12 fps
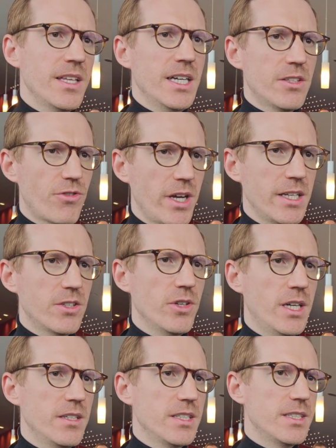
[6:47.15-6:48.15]
they are trying to
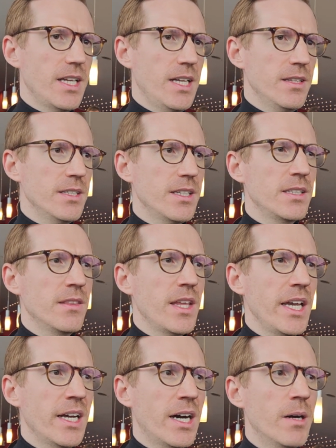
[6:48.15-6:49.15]
understand it, and
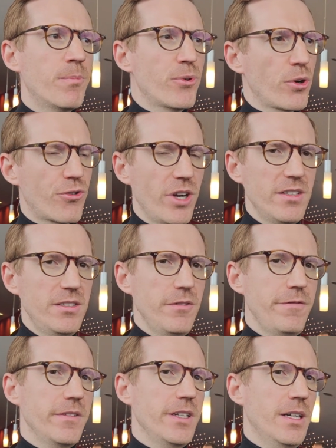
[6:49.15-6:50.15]
they are progressive.
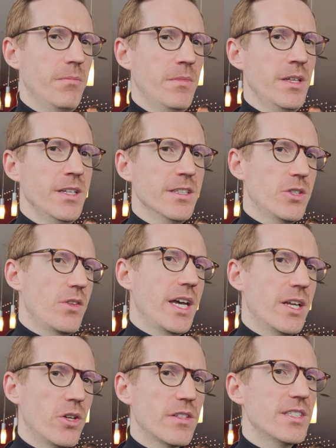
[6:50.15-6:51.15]
So they
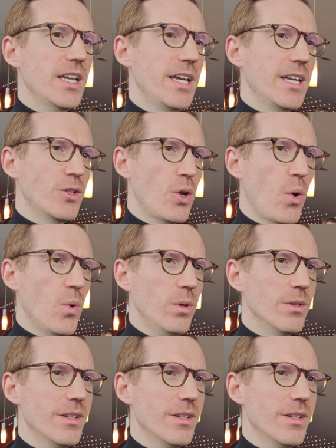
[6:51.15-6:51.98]
are not saying no.